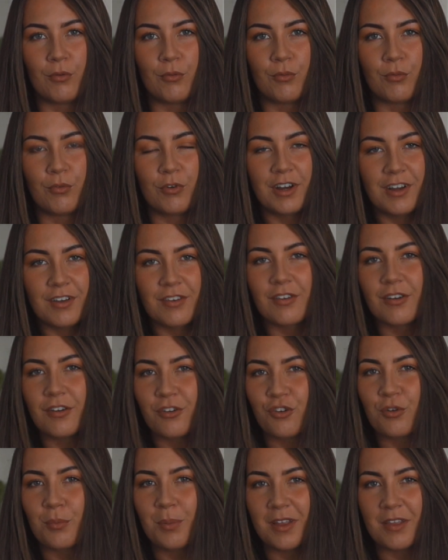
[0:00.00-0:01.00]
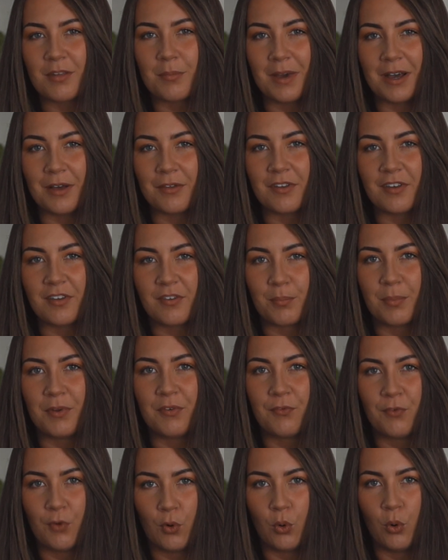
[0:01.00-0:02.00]
research a bit about this
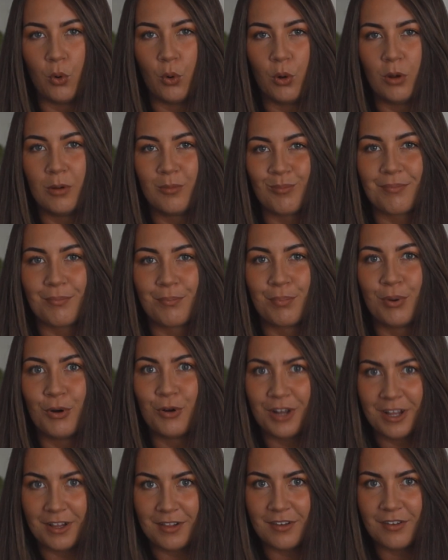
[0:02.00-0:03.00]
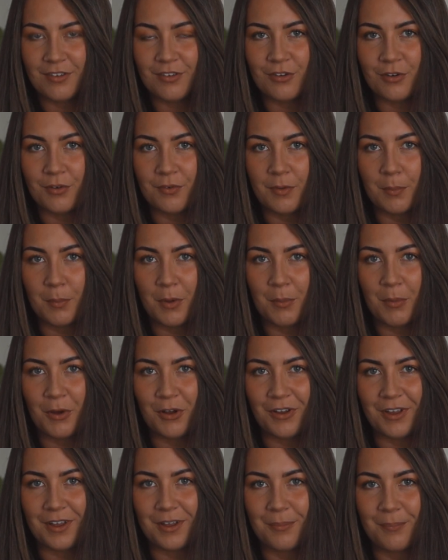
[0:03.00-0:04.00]
before putting this stuff in my
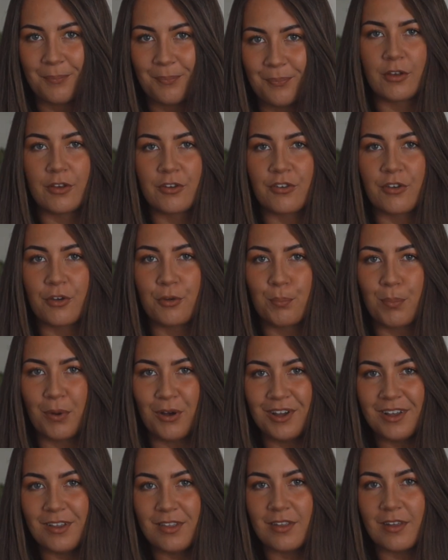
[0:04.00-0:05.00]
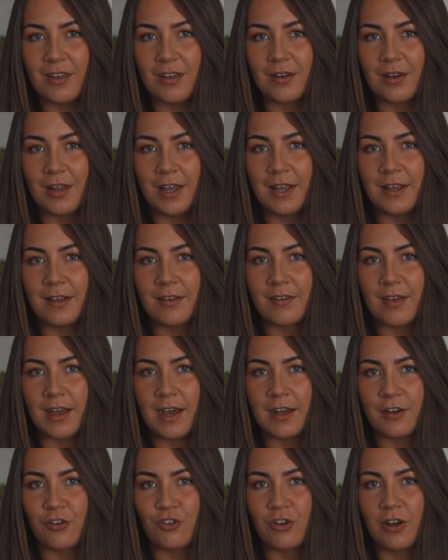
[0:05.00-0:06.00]
body. So biotin is
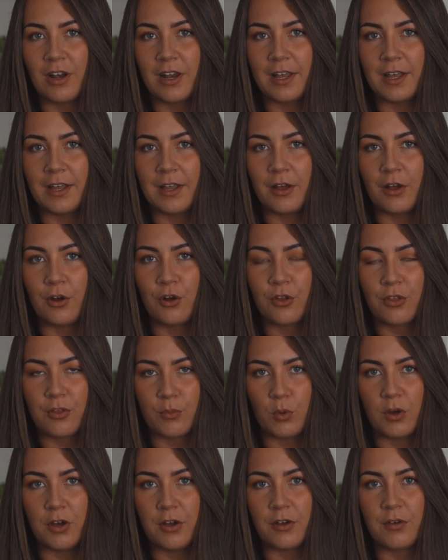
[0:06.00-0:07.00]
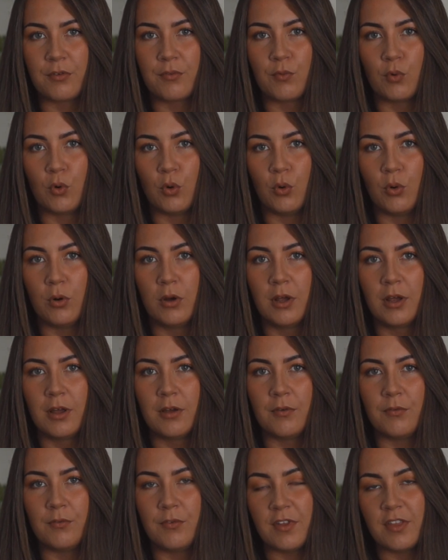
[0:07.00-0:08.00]
actually another word for
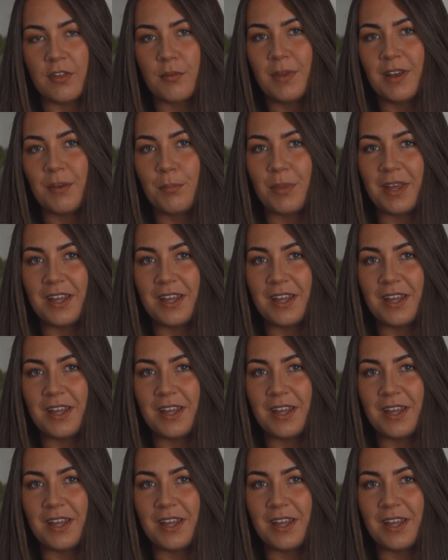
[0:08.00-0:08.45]
vitamin